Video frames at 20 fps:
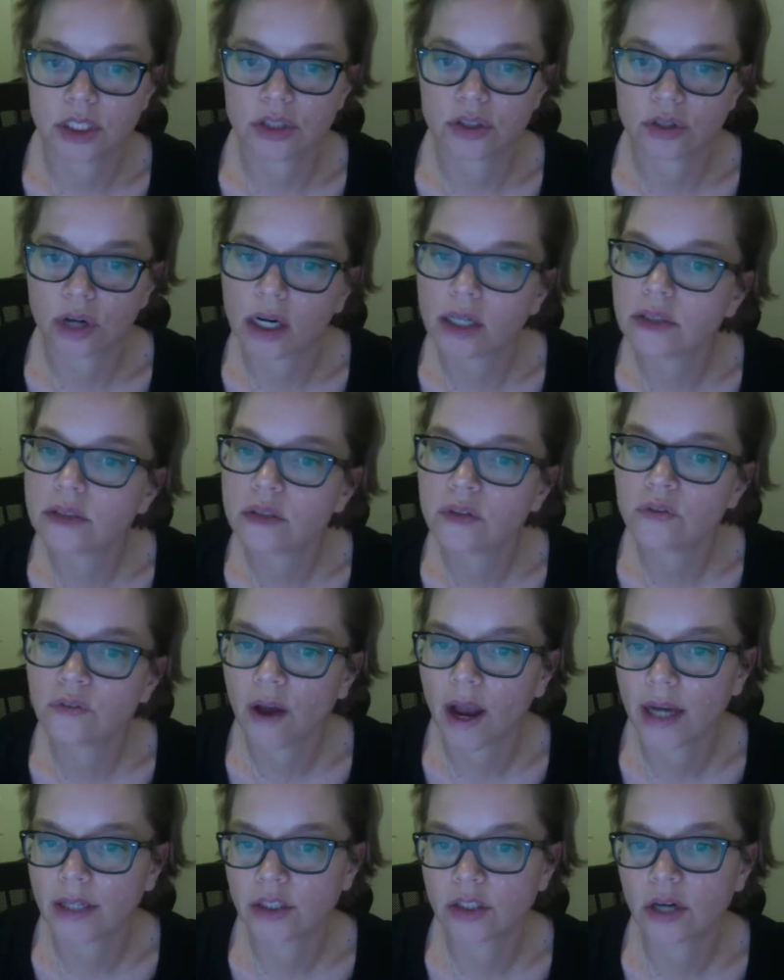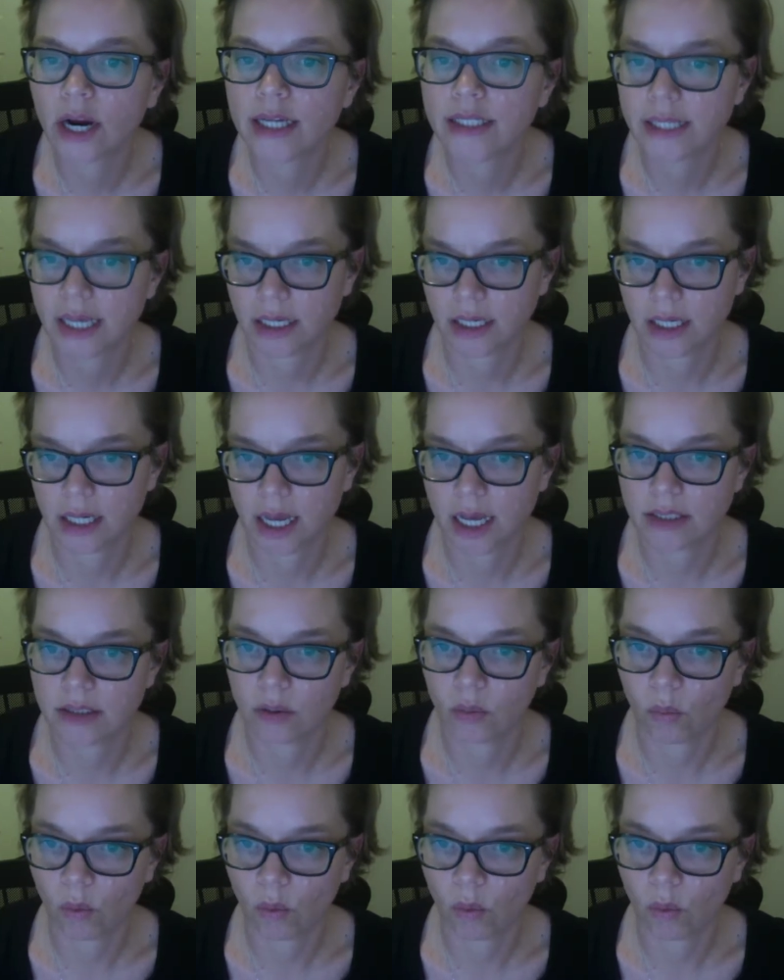struggled to find her identity as a